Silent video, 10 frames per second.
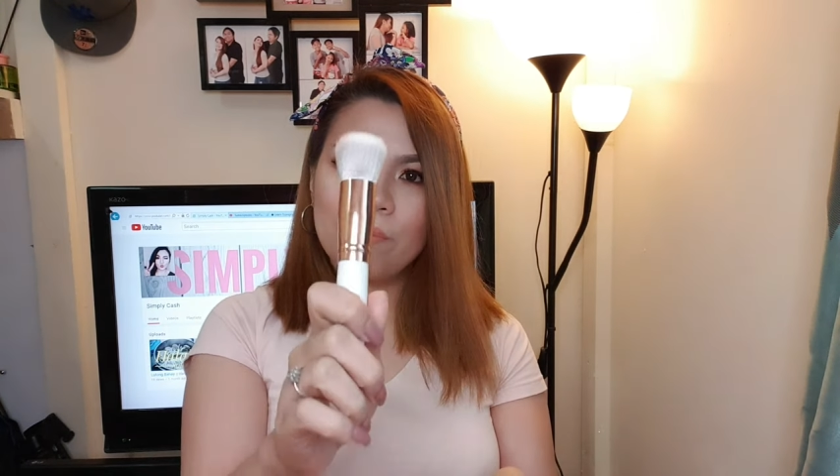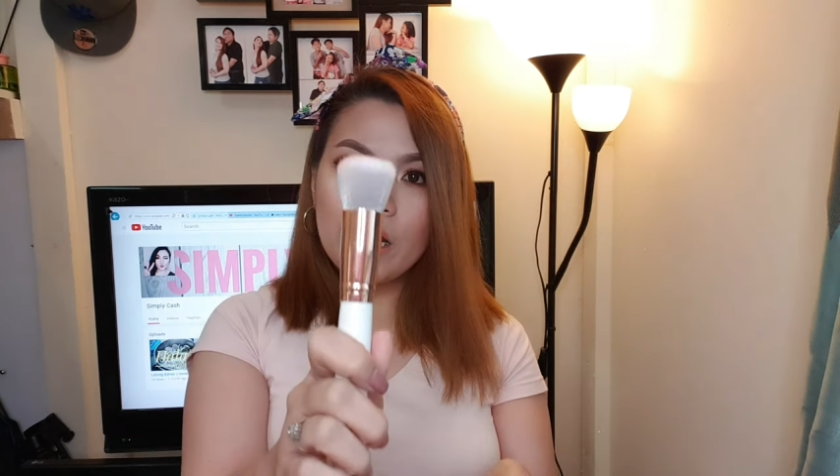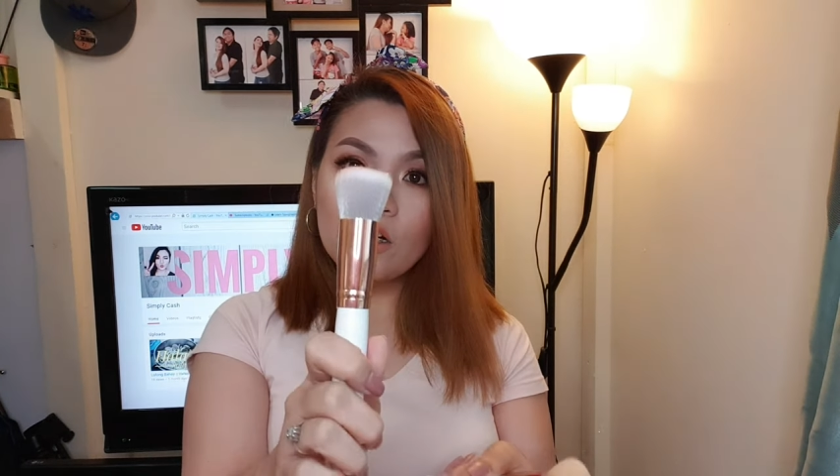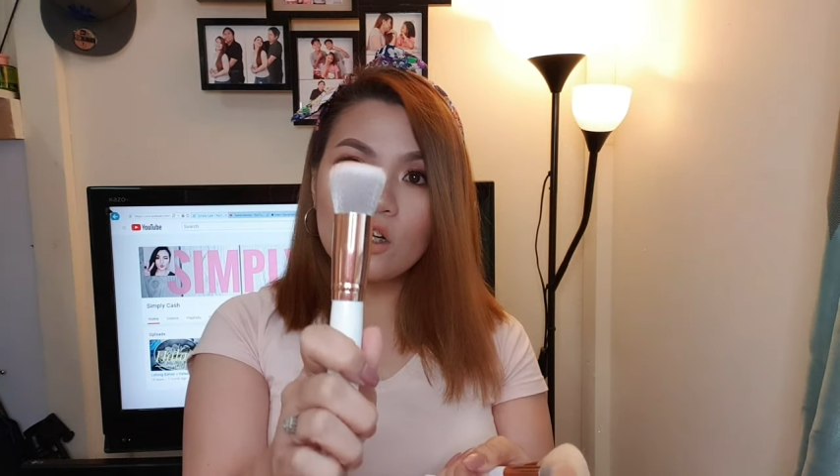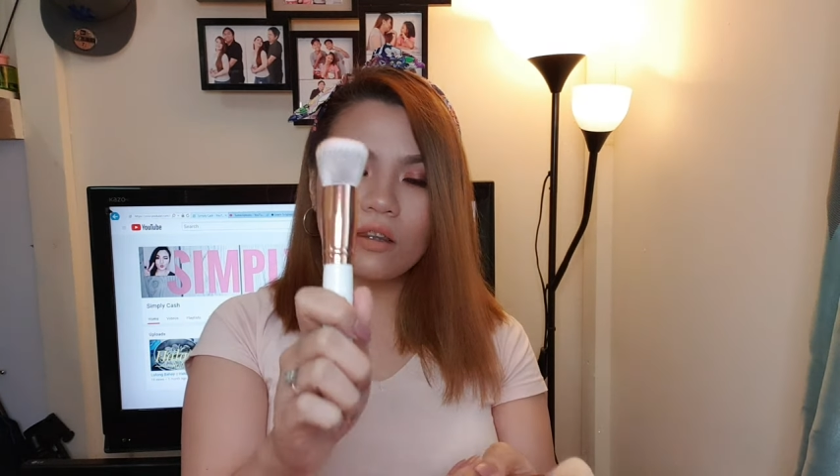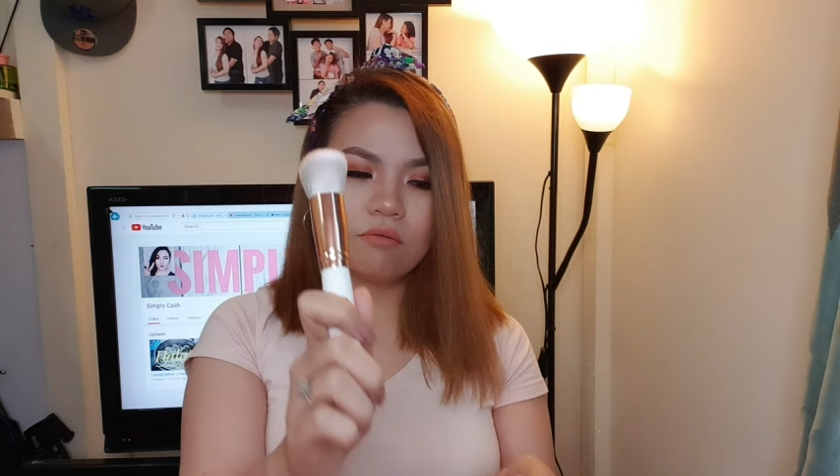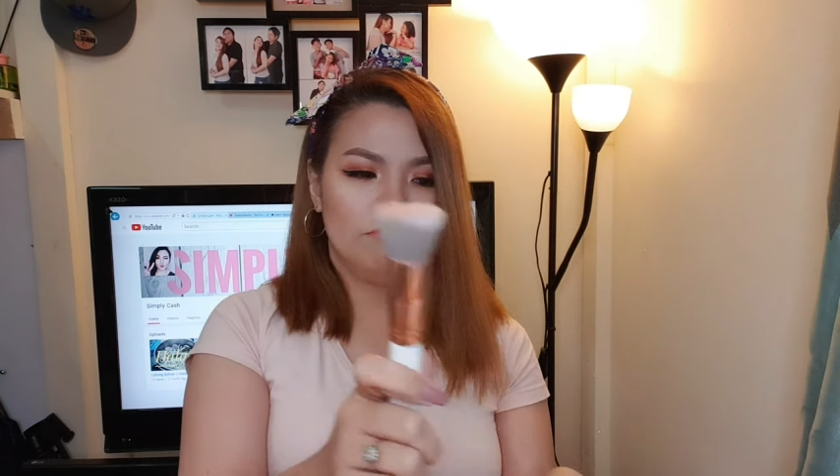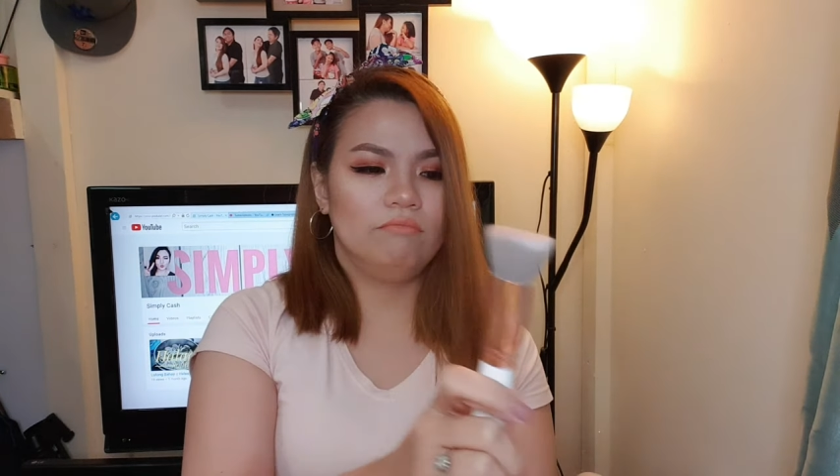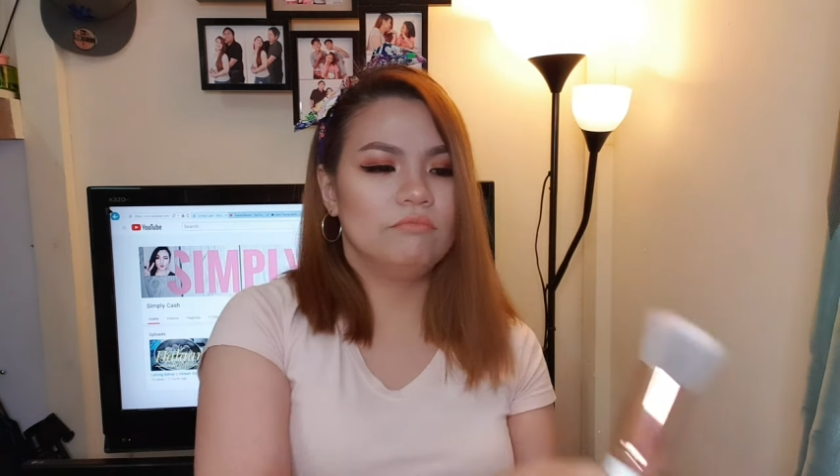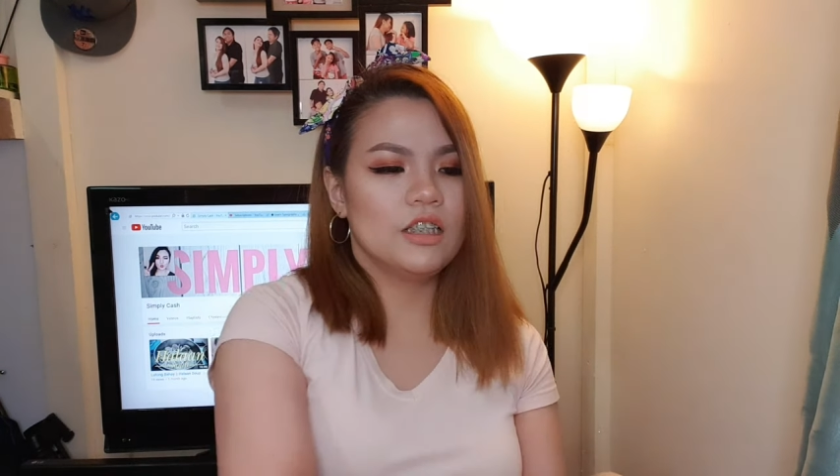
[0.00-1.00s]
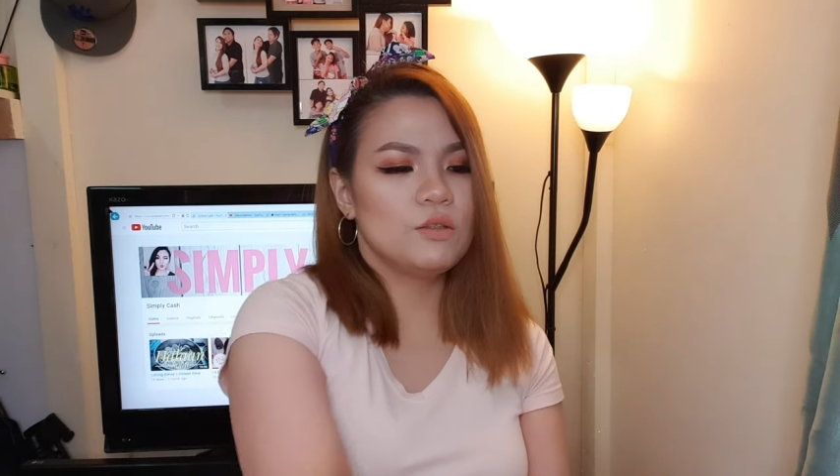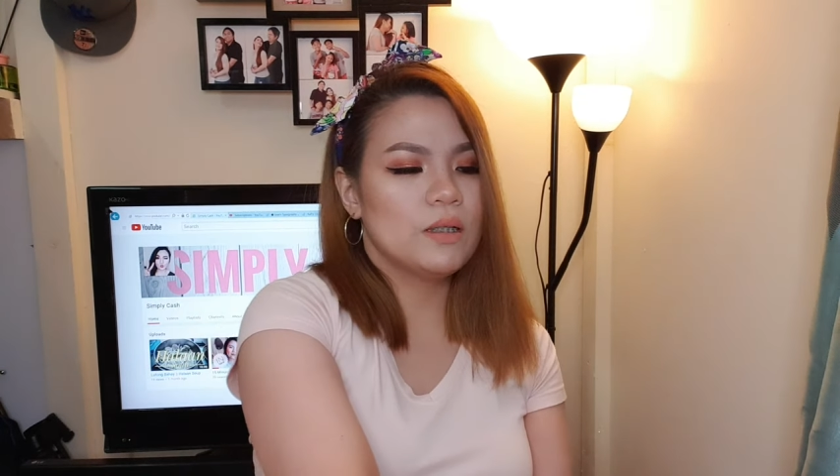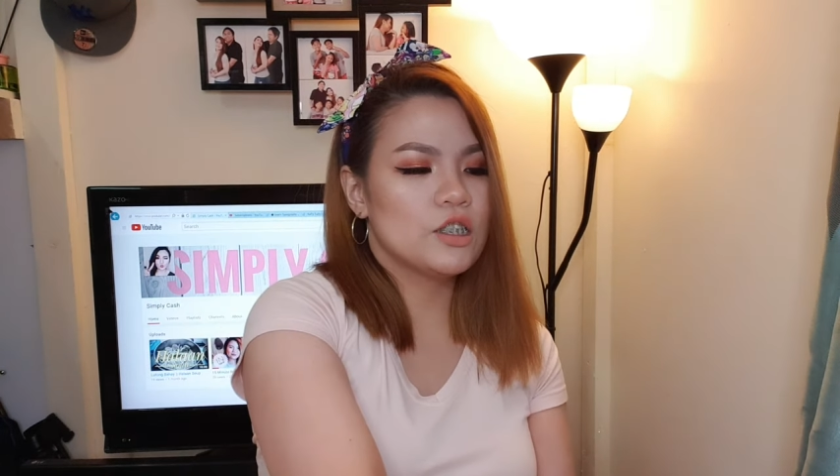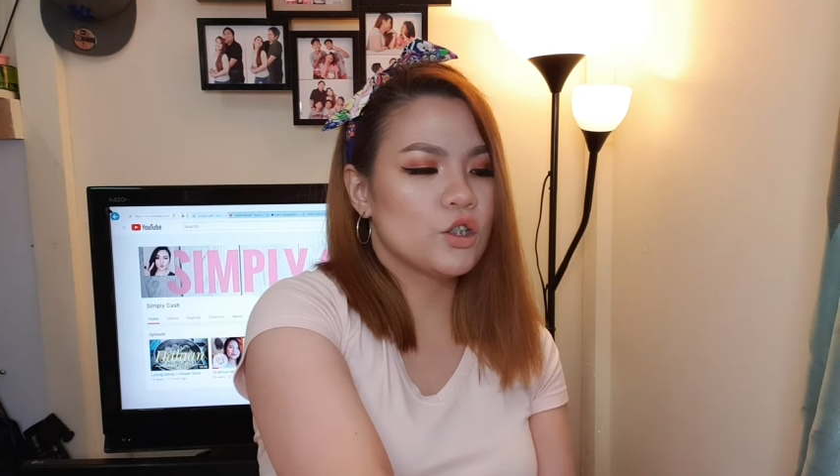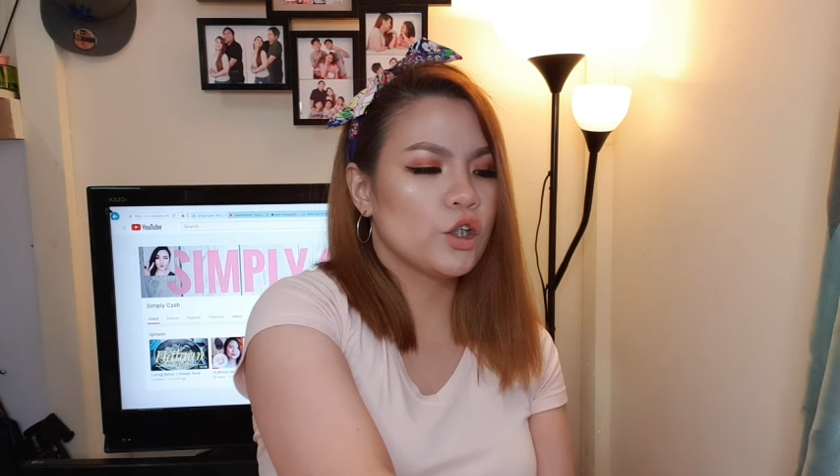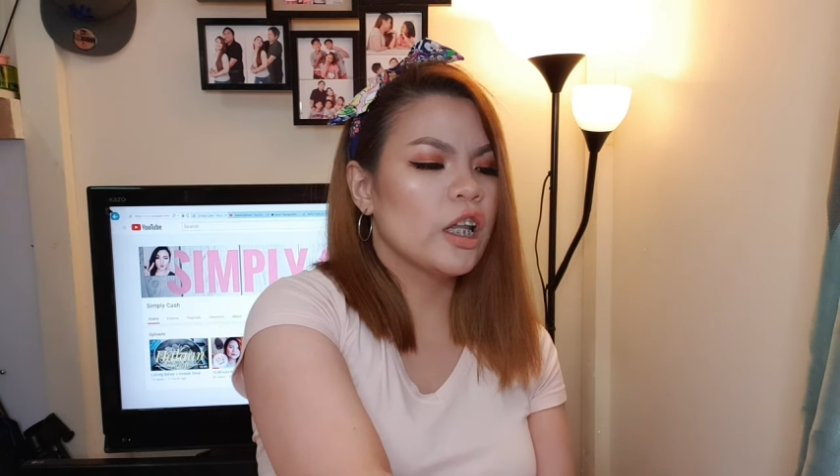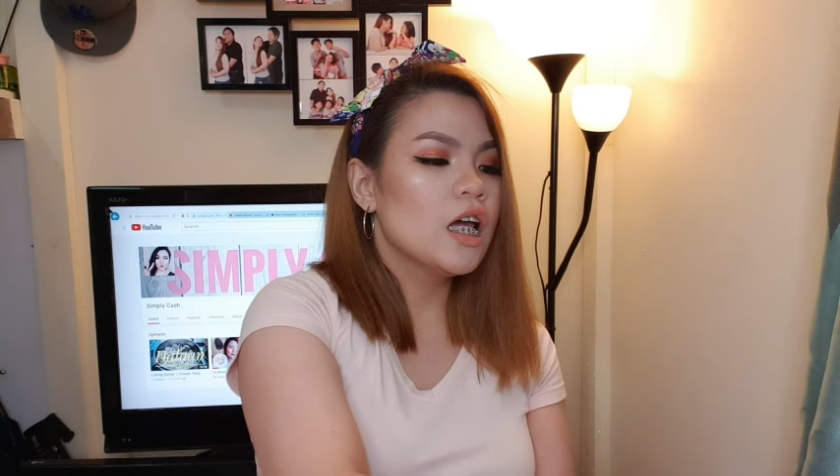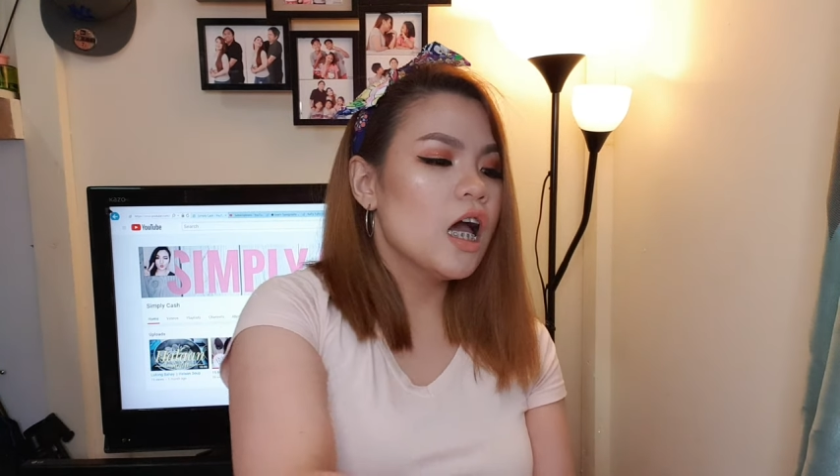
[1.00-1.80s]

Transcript: Pero, this one is good.